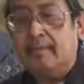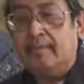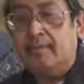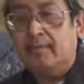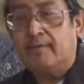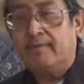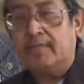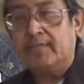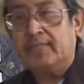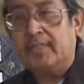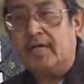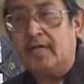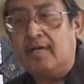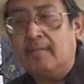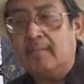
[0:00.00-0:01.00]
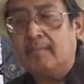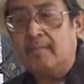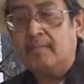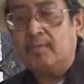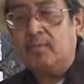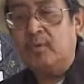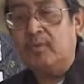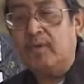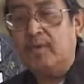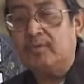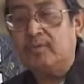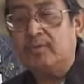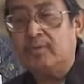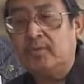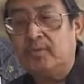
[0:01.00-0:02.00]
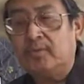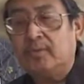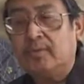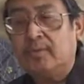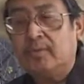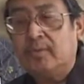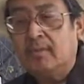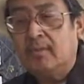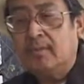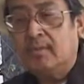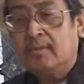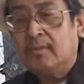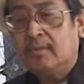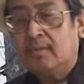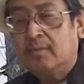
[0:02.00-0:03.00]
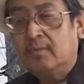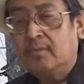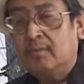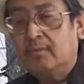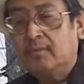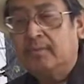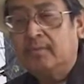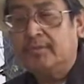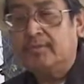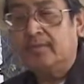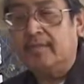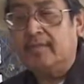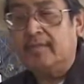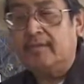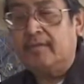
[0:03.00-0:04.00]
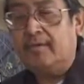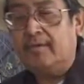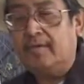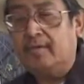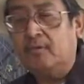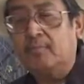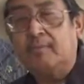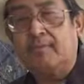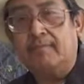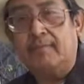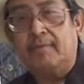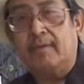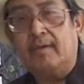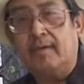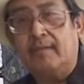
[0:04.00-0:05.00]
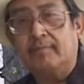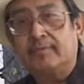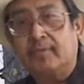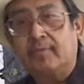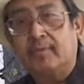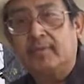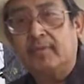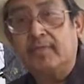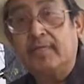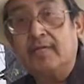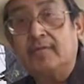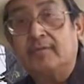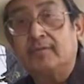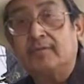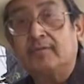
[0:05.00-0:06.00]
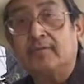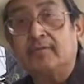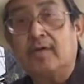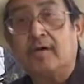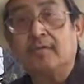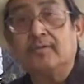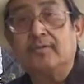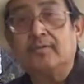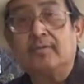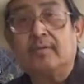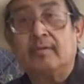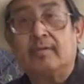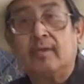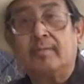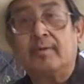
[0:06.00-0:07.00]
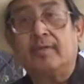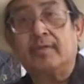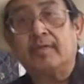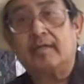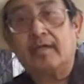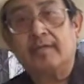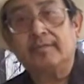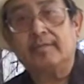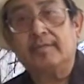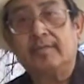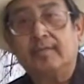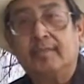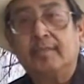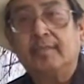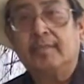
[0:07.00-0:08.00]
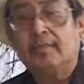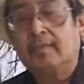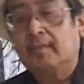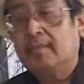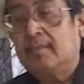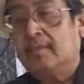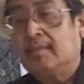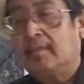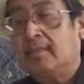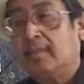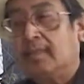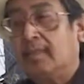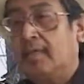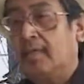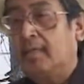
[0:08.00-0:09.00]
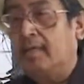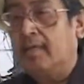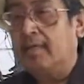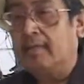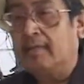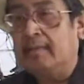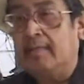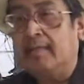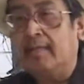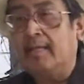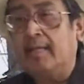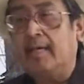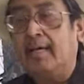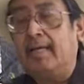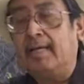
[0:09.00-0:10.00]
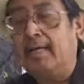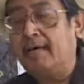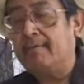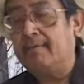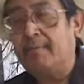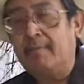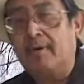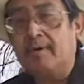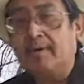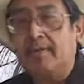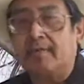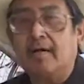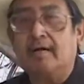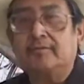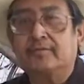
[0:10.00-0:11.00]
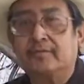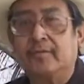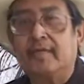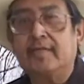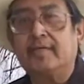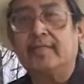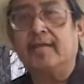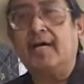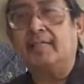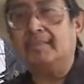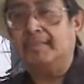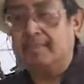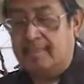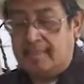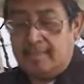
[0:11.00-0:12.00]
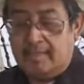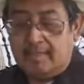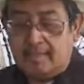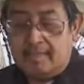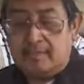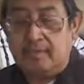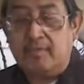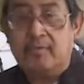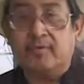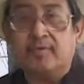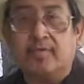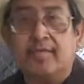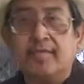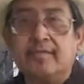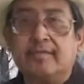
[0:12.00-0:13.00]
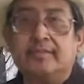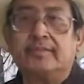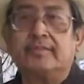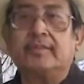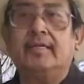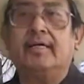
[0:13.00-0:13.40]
For the first time, we were able to put together a group of ceremonial leaders to talk to the American consulate and have the American consulate recognize the ceremonial leaders